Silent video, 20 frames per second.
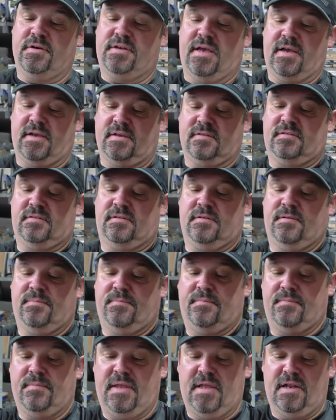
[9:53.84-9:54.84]
our decks.
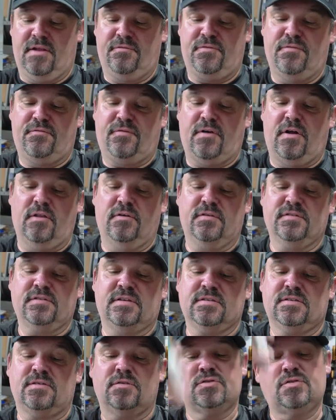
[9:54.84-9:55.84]
And if you follow us
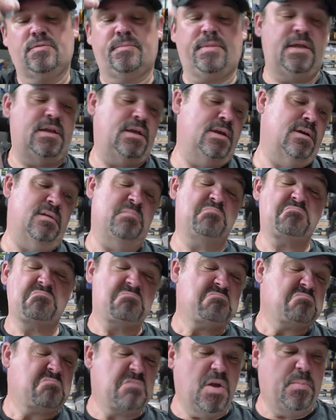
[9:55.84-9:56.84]
on social media,
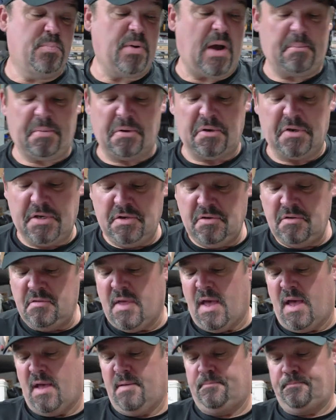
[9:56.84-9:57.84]
you probably already knew
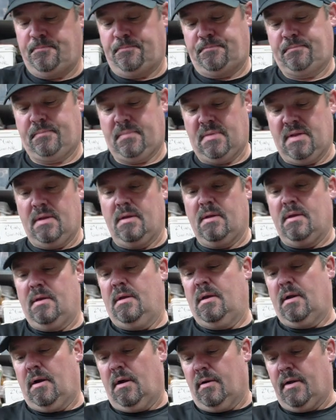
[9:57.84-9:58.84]
that,
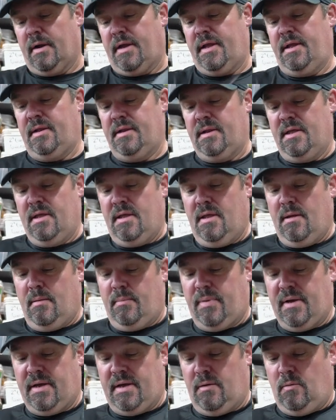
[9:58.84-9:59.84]
all right?
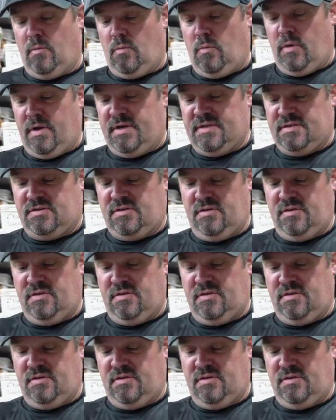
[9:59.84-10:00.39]
But what it's